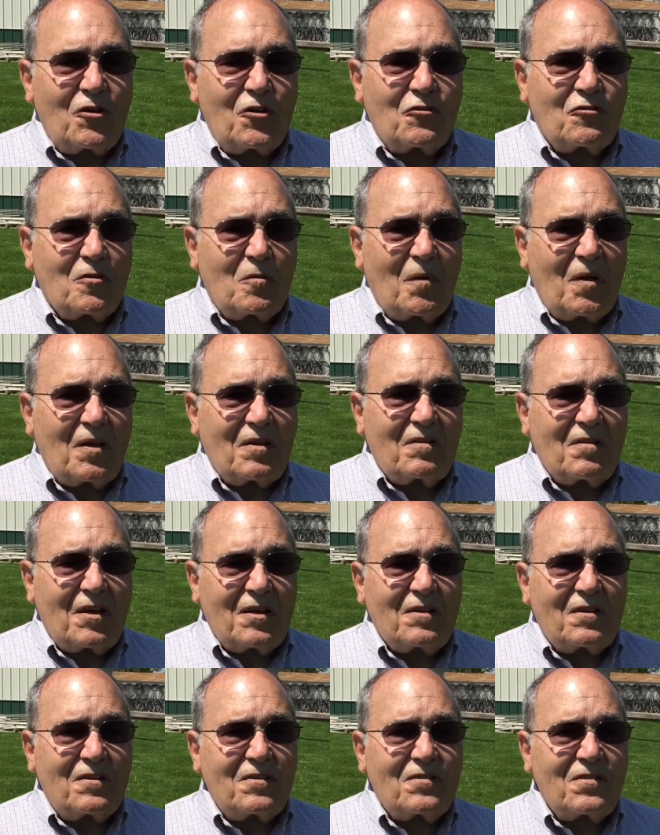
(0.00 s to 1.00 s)
you some
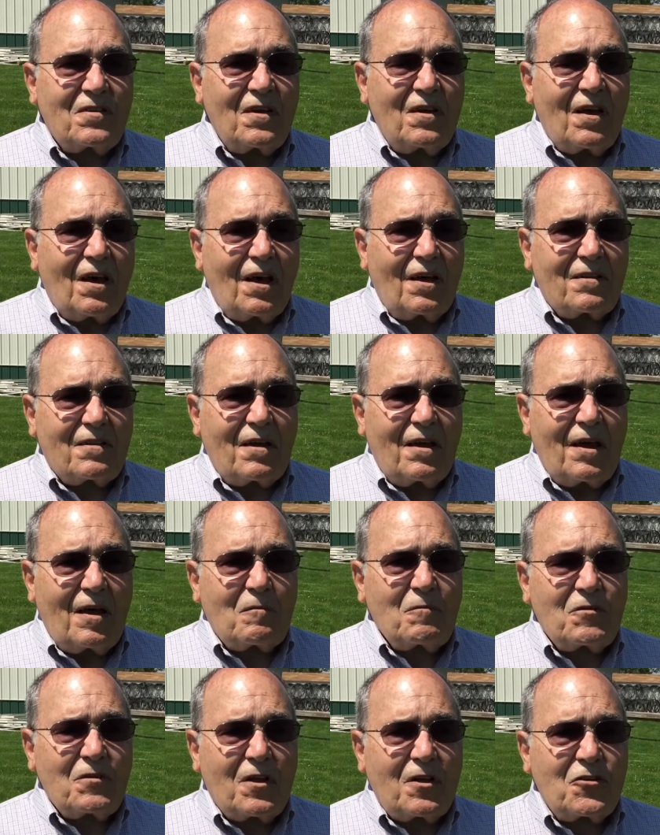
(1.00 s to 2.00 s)
antennas at the
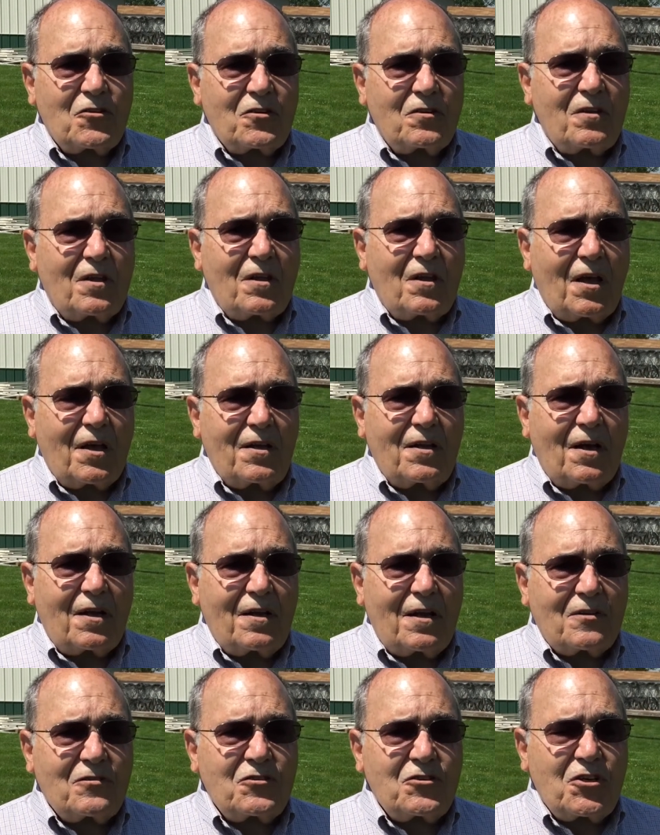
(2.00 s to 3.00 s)
ham station that
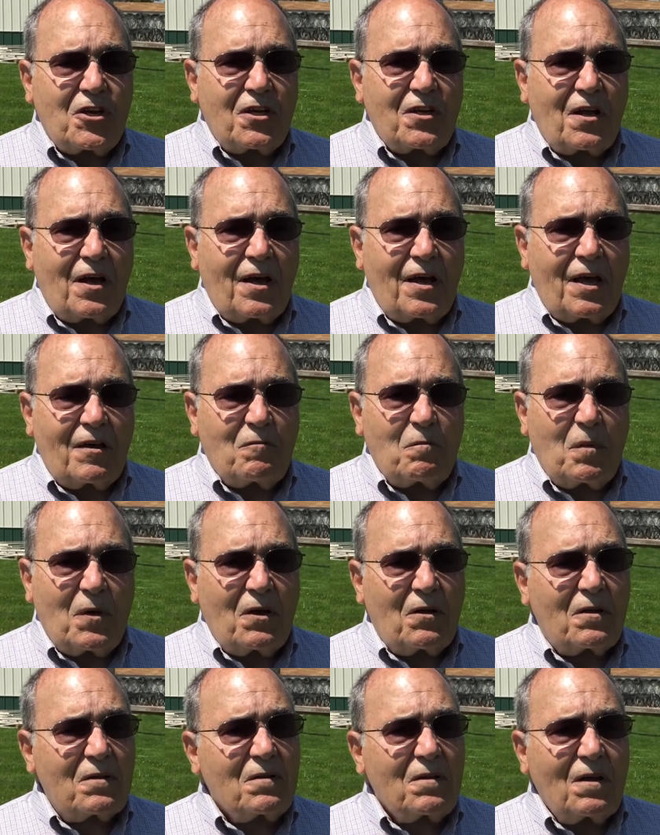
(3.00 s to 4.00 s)
K9SG and I have
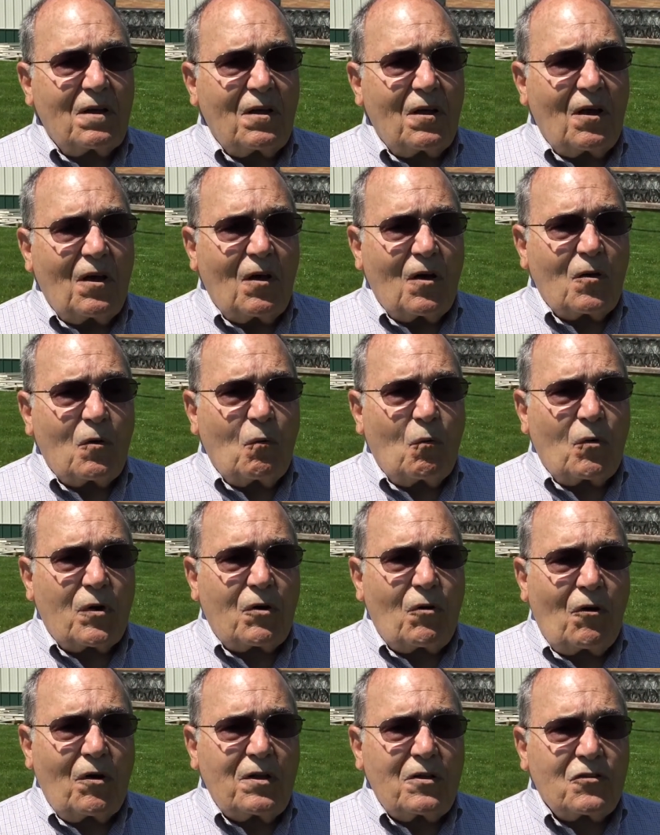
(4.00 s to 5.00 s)
built. We're
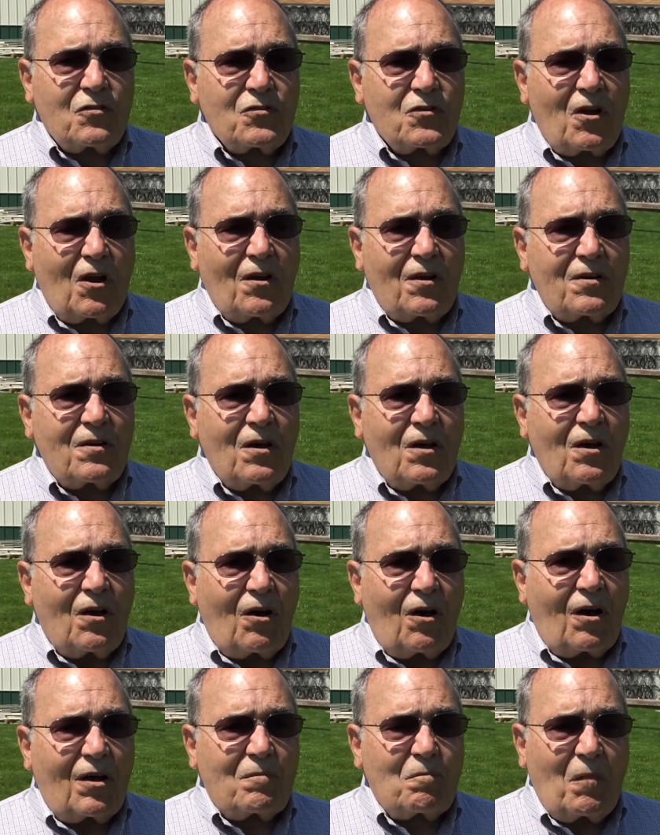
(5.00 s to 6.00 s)
going to start
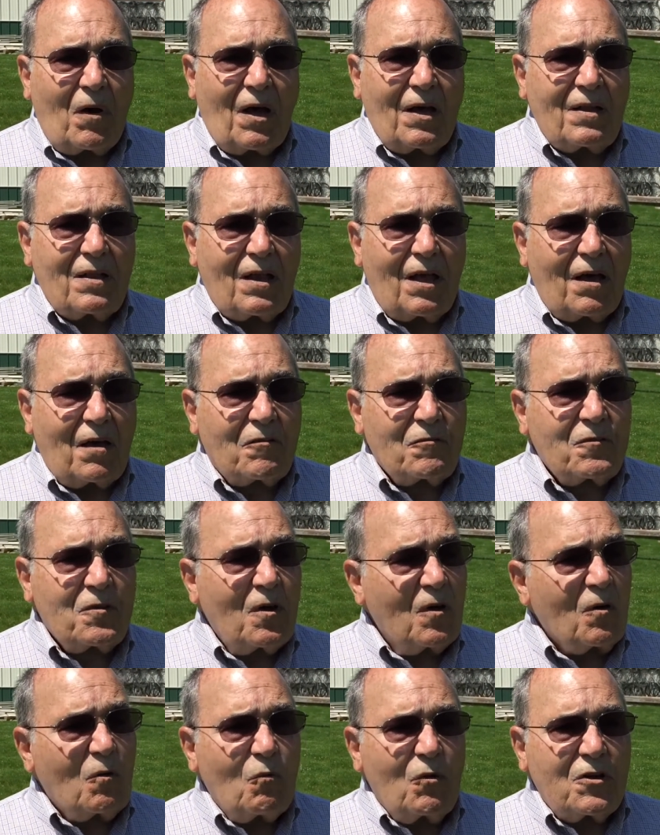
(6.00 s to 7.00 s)
on my left,
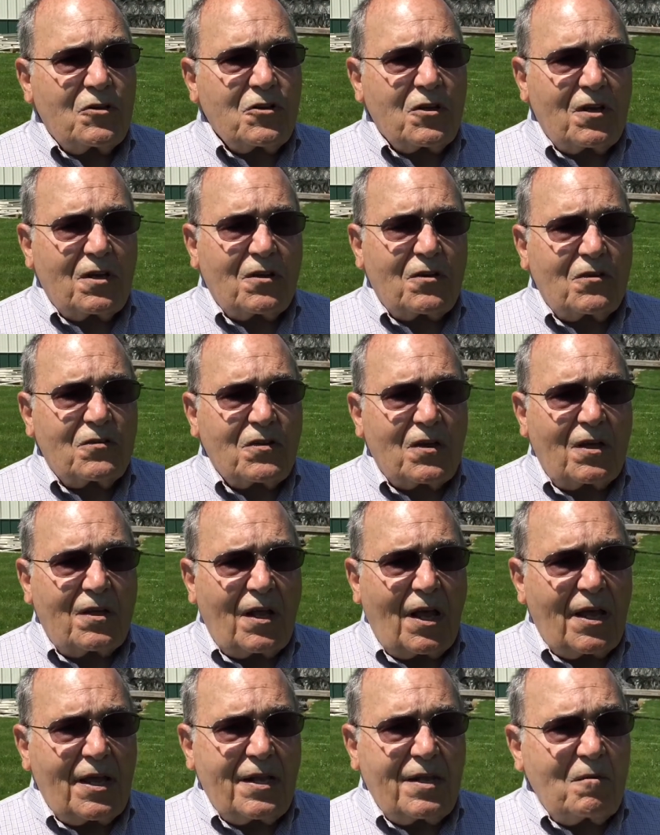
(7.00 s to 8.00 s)
which is an
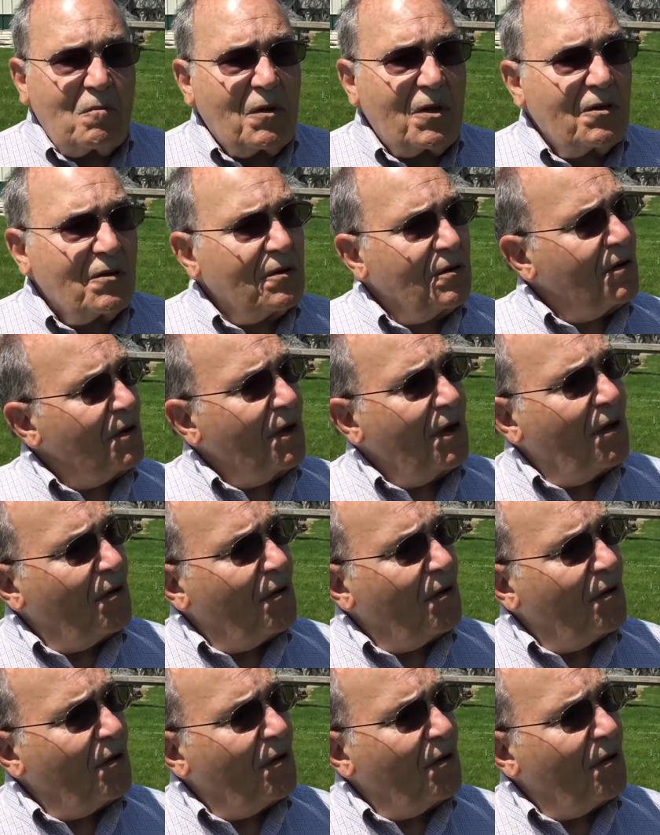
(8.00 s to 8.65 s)
80 meter